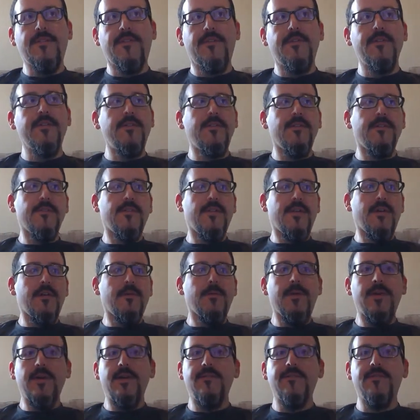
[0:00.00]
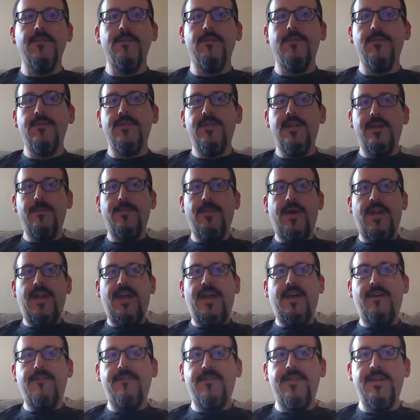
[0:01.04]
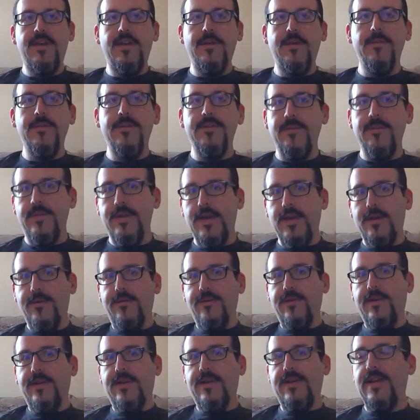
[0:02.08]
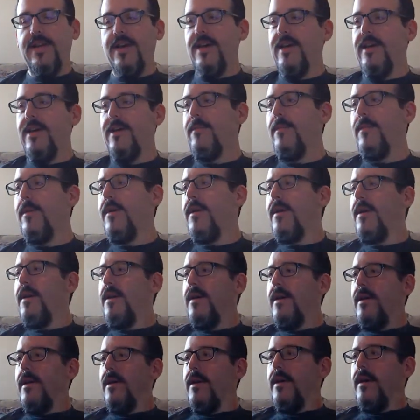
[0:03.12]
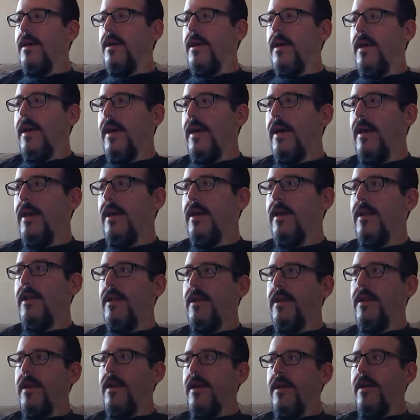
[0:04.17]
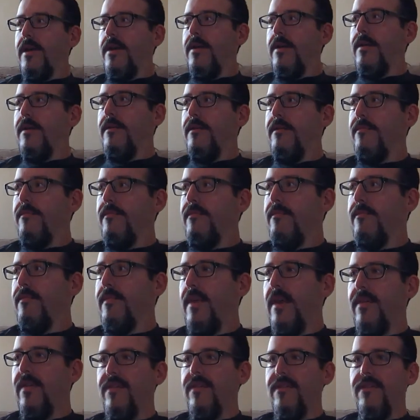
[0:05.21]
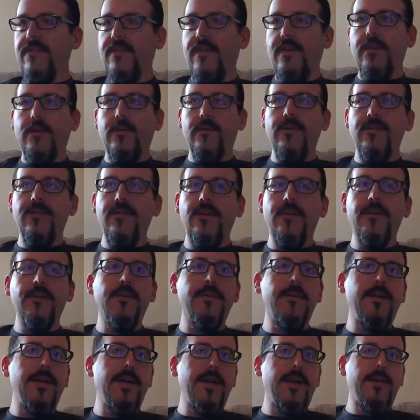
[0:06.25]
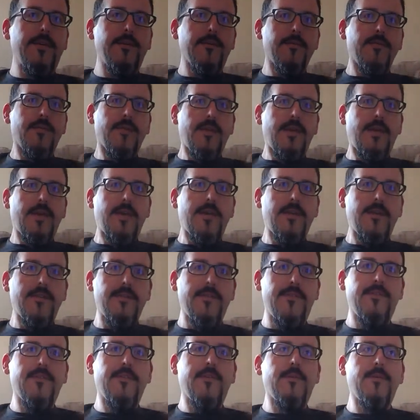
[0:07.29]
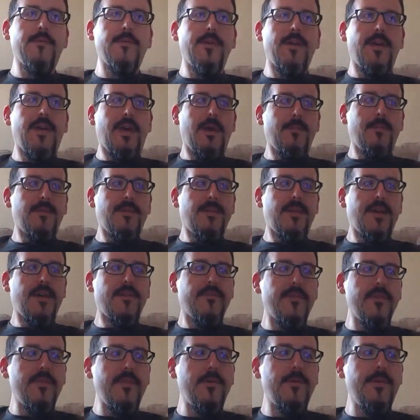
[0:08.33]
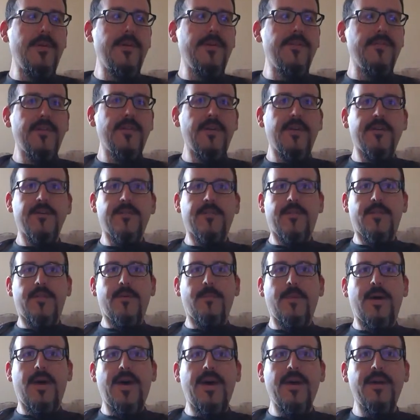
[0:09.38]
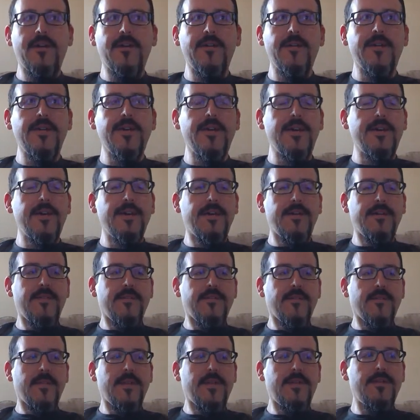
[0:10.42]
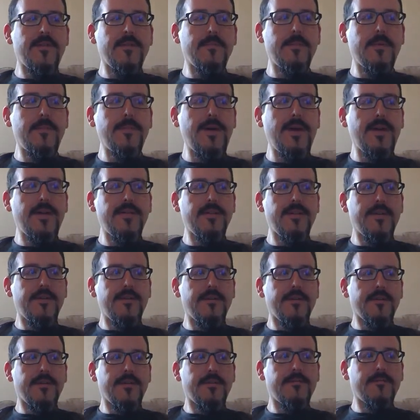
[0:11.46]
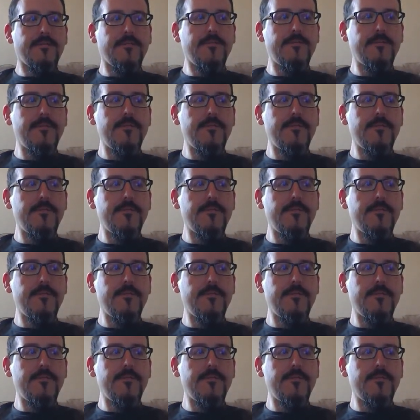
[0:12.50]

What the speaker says: I couldn't stay awake for more than about half an hour to an hour at a time. And yeah, the scale was erroring out. And so they happened to have a loading scale in the back. And so they took me back there, and